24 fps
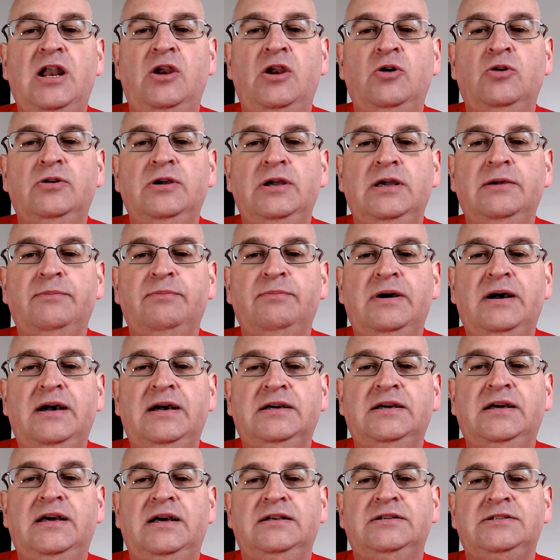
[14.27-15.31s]
looking
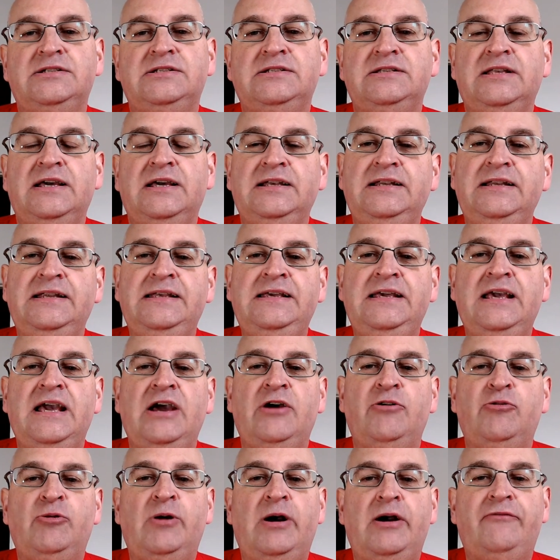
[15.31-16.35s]
back slightly
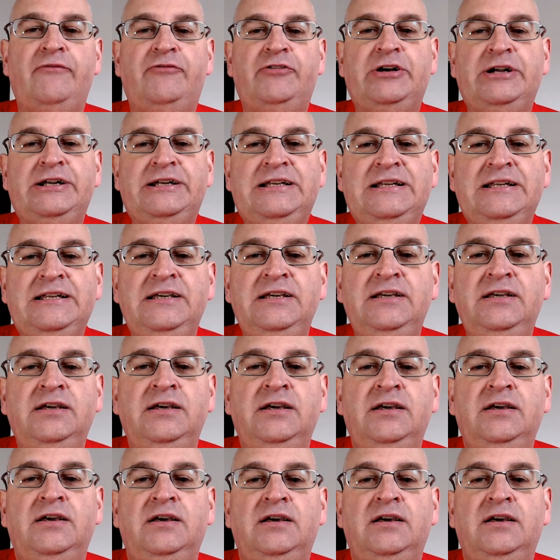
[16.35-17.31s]
irreverently,